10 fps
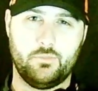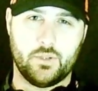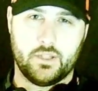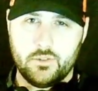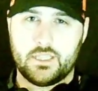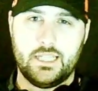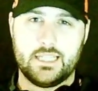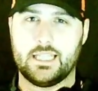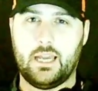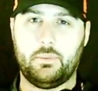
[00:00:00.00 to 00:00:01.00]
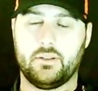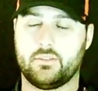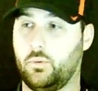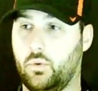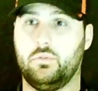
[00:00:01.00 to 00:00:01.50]
those kicks happen, it's
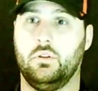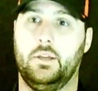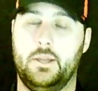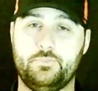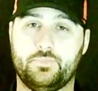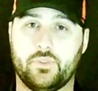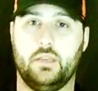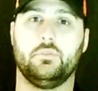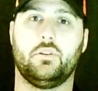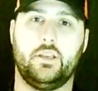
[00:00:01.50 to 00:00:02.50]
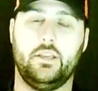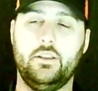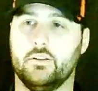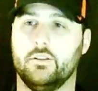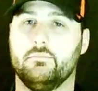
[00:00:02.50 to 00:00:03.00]
like, whoa, game's already
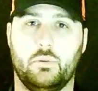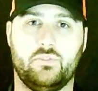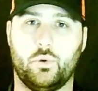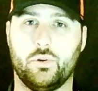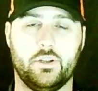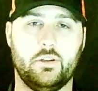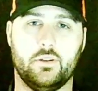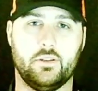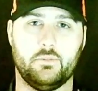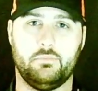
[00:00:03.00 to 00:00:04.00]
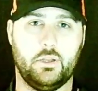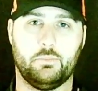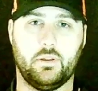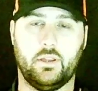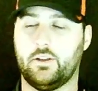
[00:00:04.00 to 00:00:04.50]
here. Before you know it, you're
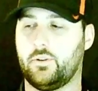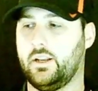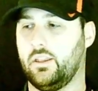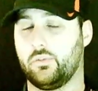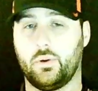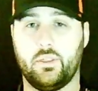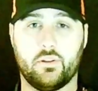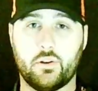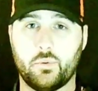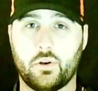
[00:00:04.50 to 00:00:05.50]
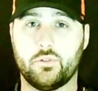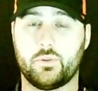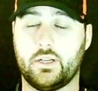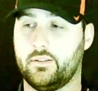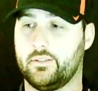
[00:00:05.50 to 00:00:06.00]
playing already. 3:30 rolls
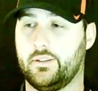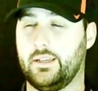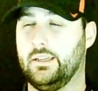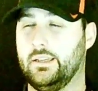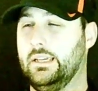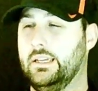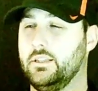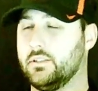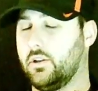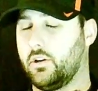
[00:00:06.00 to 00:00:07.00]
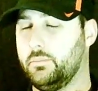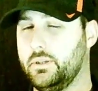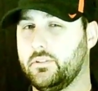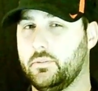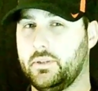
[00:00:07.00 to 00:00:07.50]
around, and it's like you start to
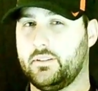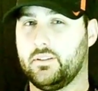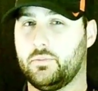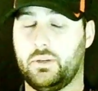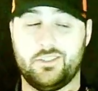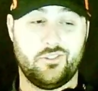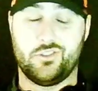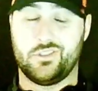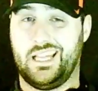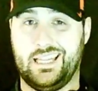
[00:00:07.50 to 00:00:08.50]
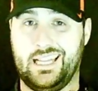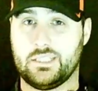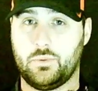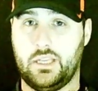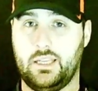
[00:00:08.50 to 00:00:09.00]
build some anticipation, just like last
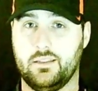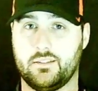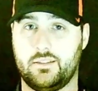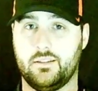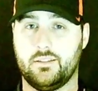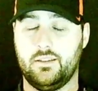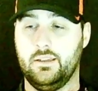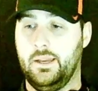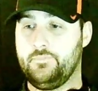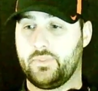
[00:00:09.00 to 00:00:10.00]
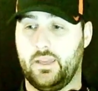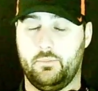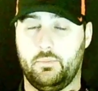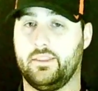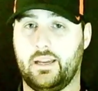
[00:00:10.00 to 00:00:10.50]
week against Tennessee. And
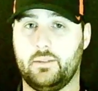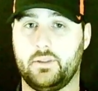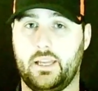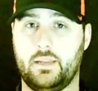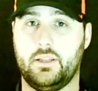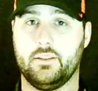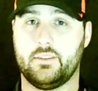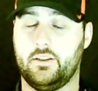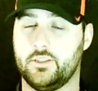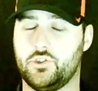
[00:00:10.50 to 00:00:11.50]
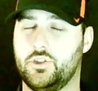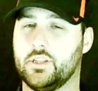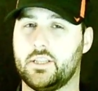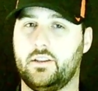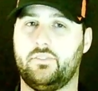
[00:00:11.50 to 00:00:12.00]
by the time the game gets there, it's
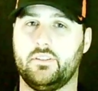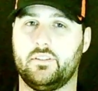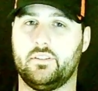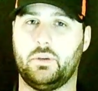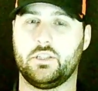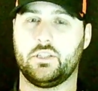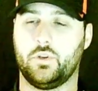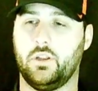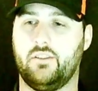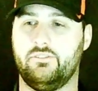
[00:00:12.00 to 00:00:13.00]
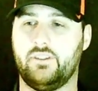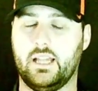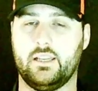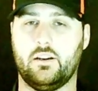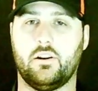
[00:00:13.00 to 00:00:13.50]
just enough anticipation where you're like,
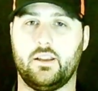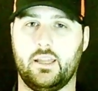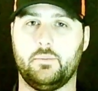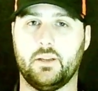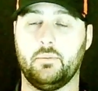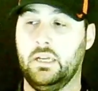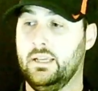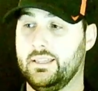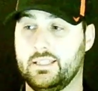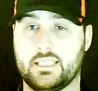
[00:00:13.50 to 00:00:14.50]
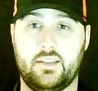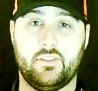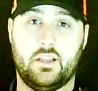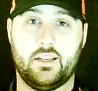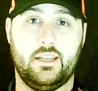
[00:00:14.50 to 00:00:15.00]
finally, all right, game time. This 7
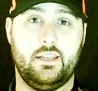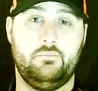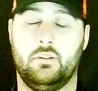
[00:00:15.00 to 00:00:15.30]
o'clock game,